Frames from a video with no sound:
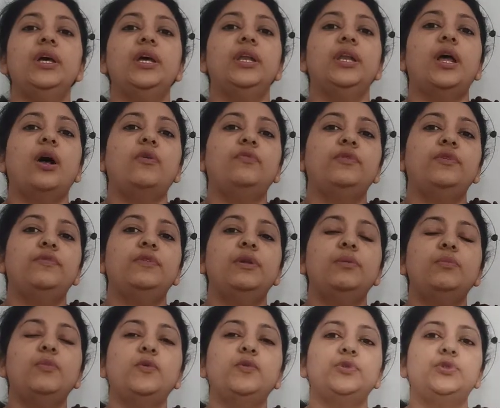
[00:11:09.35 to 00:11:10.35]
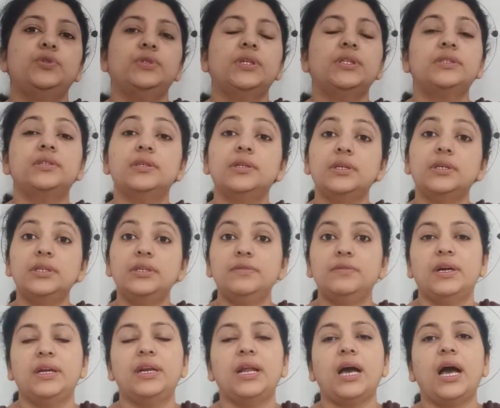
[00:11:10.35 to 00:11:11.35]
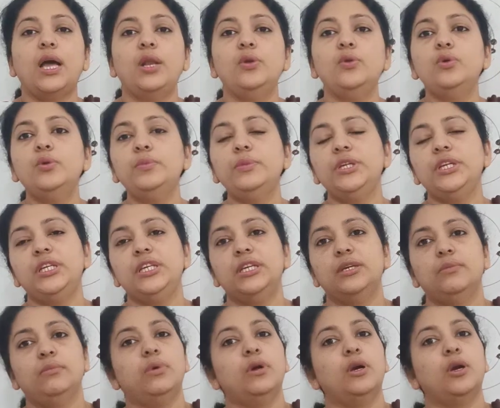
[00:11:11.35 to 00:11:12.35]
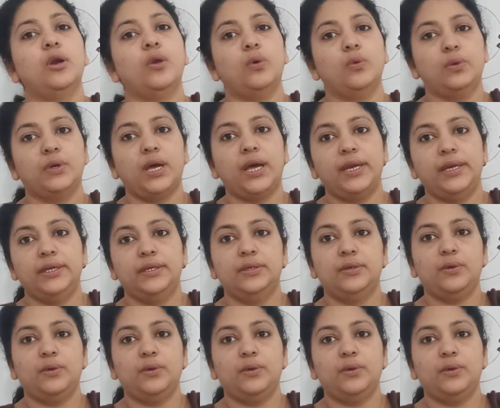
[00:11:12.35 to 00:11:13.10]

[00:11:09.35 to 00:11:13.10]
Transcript: Now we will move to the third one, aluminium chloride.